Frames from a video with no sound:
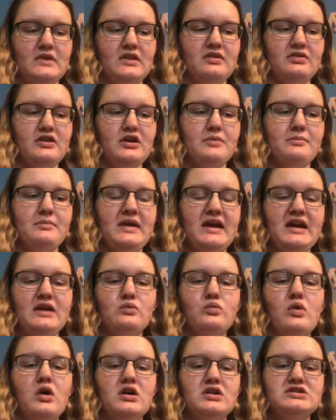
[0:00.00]

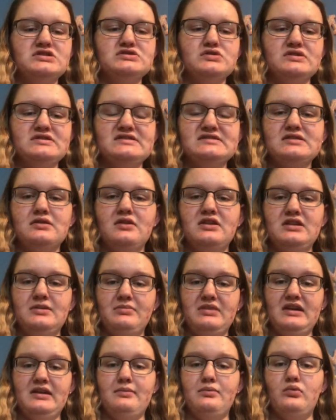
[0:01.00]
main water source is going to
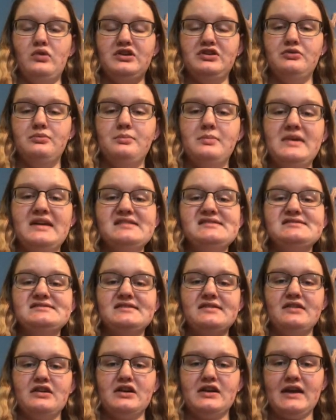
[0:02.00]
be when you
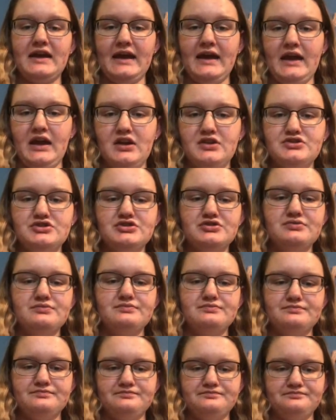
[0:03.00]
mist their cage.
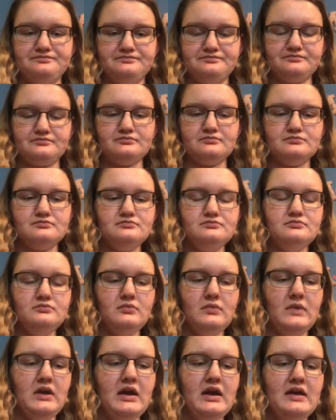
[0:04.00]

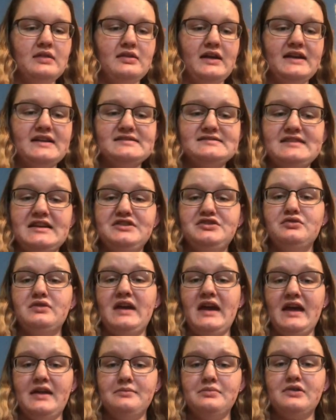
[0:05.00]
Like I said, you
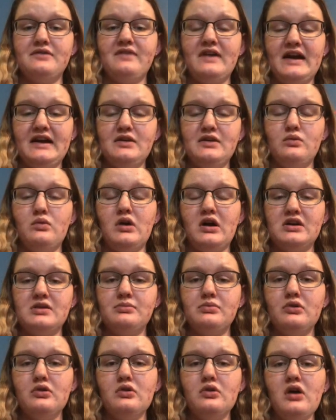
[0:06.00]
can provide a water
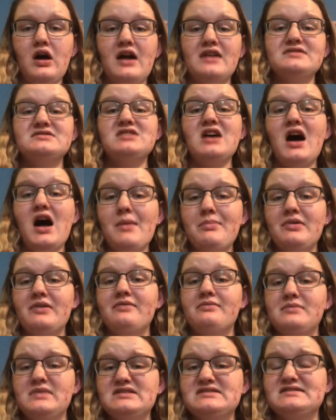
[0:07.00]
bowl on top
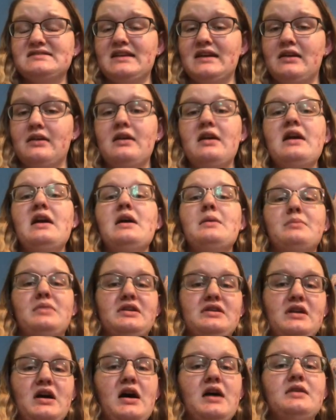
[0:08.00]
of misting,
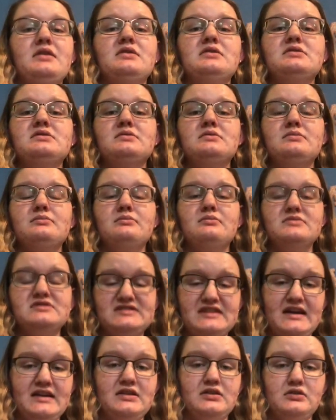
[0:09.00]
but not
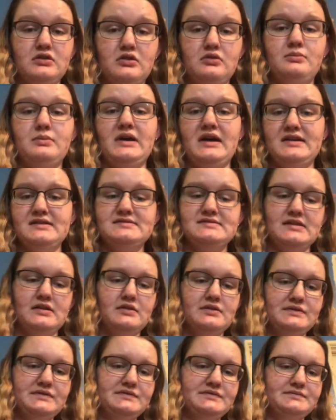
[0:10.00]
standalone by
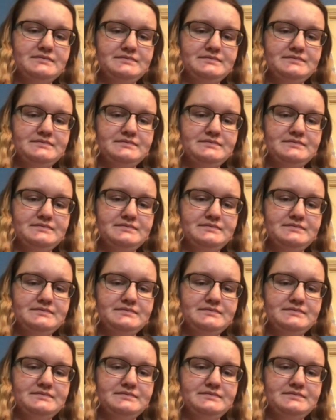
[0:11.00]
itself.